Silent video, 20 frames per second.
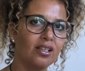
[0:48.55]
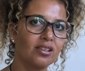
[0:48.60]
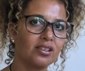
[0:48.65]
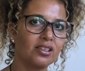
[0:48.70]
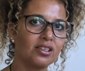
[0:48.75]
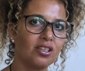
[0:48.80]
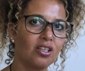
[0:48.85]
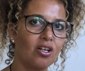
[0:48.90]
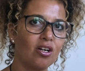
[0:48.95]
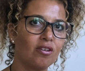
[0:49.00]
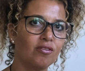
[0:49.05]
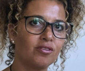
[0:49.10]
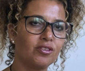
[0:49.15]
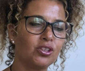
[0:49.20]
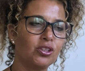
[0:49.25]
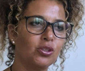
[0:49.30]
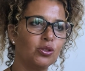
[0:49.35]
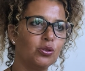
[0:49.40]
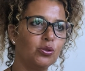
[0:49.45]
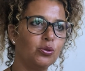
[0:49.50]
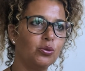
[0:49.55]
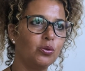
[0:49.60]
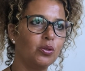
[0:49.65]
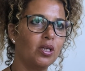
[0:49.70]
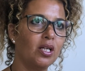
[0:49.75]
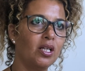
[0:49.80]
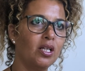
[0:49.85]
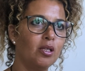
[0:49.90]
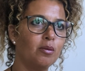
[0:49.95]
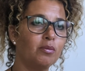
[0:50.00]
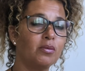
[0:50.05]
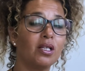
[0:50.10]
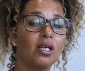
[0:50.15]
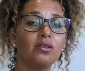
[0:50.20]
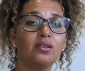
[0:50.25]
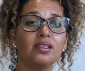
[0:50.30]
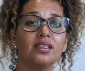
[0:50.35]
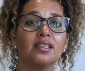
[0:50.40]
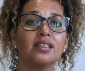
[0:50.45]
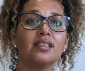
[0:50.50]
our staff to
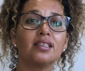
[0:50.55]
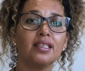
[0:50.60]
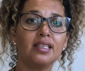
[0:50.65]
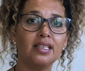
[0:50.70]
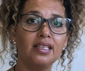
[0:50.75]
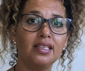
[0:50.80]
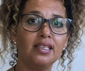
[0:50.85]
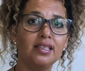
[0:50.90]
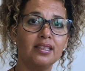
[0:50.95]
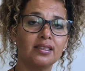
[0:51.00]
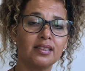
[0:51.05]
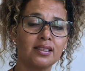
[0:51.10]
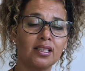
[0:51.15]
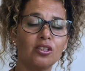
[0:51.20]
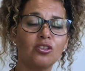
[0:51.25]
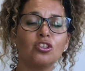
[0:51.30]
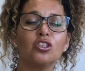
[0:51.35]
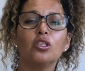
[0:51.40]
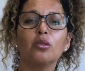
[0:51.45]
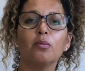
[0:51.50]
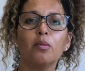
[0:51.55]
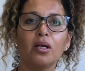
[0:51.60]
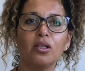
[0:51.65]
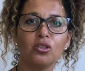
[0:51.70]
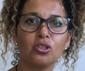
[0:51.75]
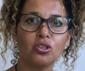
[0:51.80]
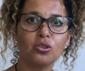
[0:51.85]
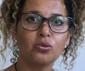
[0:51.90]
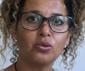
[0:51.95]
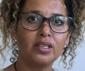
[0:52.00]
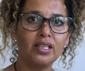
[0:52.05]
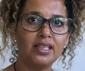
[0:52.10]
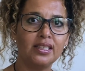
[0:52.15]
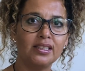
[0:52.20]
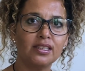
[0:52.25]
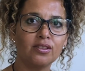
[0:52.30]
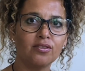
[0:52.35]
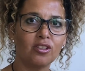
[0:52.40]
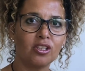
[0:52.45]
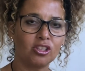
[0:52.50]
notice the social and emotional
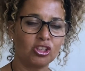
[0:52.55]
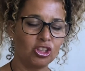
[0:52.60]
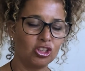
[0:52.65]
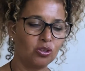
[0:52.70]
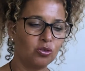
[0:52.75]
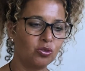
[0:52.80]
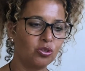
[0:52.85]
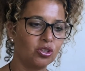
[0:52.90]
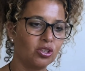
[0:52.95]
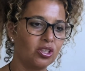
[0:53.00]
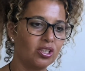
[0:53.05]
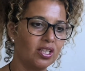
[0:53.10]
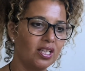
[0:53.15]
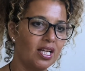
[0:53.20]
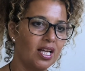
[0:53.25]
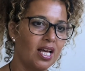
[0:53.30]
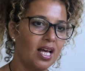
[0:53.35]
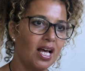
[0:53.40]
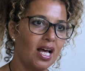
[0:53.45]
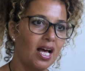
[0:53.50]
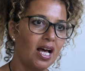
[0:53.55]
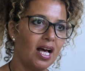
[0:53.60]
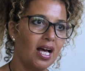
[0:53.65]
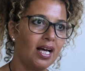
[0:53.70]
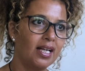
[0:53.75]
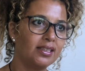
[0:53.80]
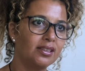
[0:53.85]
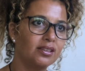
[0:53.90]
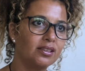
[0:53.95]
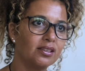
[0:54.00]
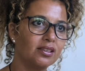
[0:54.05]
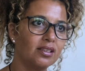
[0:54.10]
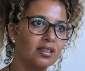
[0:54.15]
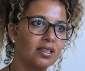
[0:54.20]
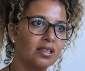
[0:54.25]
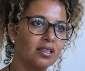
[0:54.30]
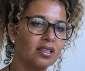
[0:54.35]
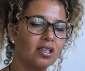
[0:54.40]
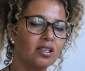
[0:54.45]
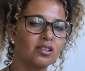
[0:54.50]
needs of our children. And
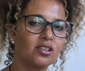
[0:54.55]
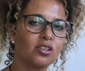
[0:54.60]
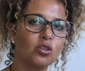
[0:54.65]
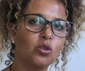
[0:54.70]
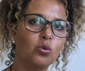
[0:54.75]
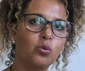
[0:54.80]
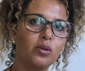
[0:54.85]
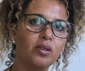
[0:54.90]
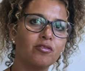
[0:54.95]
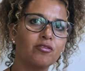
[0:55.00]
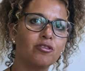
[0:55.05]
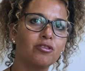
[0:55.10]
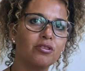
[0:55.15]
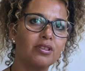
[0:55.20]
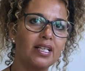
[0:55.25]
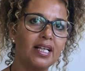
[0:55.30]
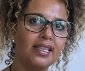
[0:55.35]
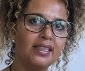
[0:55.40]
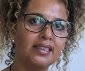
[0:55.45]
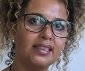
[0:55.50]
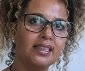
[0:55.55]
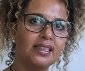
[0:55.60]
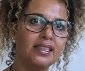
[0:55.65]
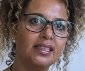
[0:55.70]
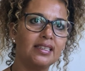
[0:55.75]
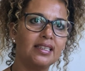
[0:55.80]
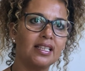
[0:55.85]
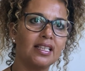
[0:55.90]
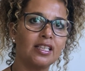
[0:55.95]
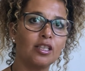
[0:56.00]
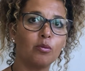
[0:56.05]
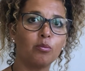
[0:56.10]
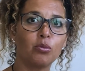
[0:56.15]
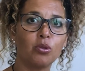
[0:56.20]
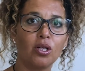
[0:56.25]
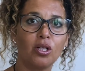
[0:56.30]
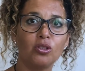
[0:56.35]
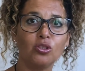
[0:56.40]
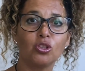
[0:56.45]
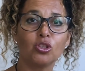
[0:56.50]
at our school, we've created an
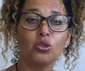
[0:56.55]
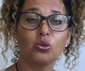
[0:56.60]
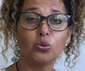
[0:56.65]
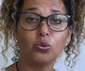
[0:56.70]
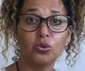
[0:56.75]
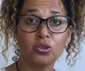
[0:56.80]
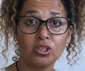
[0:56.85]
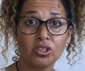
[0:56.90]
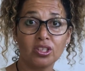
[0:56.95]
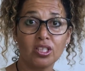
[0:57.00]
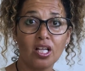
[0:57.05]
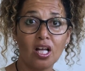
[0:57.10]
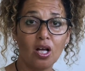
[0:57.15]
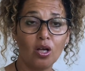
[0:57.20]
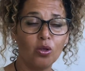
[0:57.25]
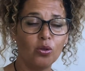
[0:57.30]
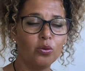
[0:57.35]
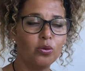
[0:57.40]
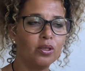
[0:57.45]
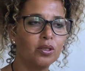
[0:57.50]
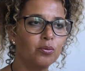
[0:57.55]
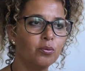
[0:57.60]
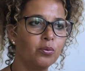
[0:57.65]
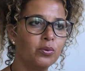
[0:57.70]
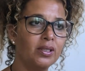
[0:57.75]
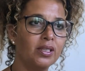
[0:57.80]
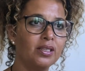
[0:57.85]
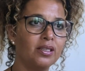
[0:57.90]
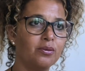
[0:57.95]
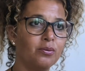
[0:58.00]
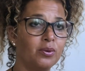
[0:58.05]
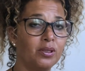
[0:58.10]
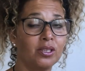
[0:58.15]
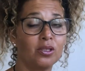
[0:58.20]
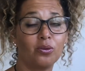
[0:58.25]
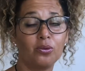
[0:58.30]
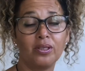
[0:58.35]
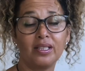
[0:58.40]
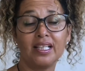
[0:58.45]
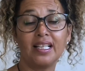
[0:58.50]
approach called SLOW. We're
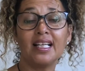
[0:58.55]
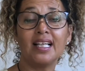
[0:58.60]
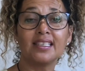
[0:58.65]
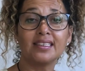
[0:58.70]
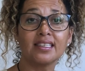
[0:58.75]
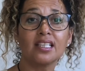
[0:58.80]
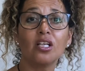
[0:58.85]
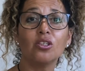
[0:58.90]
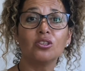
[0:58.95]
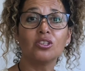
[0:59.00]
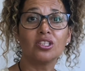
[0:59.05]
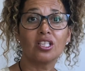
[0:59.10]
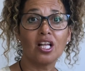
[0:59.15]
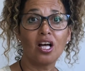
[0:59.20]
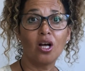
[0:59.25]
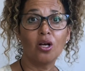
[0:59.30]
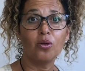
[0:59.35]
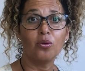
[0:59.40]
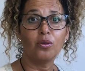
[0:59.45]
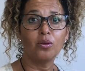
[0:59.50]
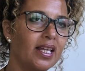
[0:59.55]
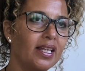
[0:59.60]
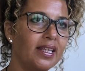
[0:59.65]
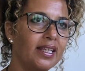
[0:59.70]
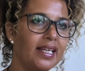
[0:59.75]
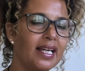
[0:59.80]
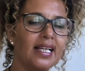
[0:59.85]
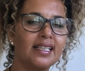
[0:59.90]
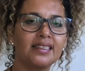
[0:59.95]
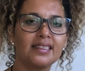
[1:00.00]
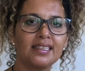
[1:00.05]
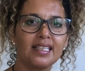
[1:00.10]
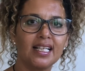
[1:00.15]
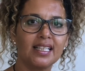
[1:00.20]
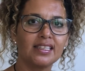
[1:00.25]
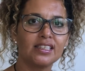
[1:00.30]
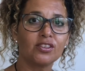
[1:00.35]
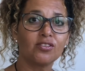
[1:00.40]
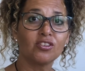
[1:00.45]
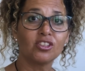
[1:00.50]
calling it Let's Go Slow. The S
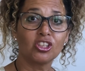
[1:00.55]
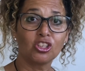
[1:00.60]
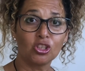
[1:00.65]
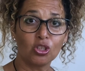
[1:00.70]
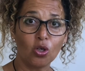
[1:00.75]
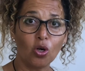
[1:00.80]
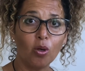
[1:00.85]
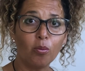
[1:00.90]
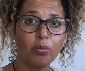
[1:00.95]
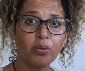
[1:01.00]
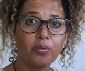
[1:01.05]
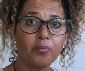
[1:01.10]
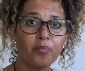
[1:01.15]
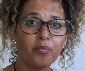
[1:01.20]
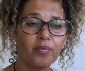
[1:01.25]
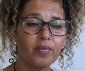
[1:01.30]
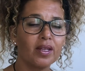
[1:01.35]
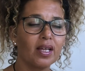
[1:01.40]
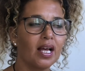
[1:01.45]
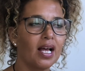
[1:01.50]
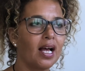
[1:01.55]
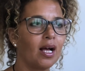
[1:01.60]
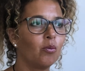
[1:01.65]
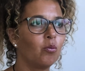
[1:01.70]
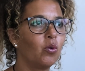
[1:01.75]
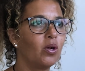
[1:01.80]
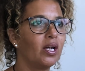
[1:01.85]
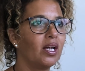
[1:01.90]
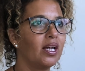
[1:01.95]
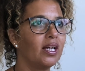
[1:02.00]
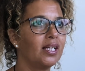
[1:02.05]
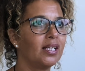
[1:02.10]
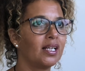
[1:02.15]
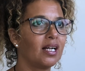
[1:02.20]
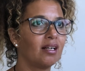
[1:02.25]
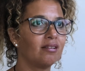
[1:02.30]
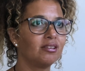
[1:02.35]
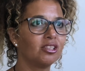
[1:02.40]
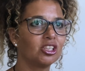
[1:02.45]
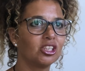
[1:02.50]
stands for stop, and we're
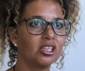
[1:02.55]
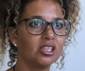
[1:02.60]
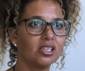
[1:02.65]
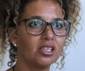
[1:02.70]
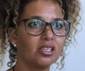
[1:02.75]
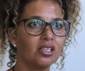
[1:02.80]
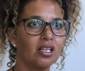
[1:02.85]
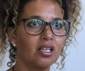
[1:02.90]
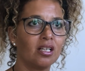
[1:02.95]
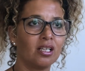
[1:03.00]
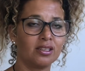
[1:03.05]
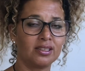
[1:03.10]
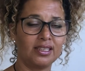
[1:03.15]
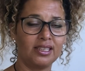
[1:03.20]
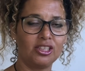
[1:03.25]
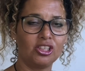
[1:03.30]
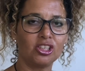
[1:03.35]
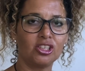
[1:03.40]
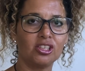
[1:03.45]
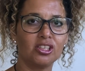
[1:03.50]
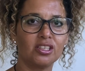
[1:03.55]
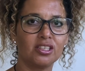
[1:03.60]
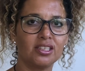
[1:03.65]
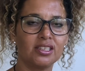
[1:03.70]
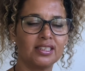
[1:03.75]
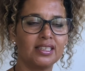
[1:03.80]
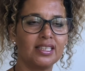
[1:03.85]
encouraging our teachers and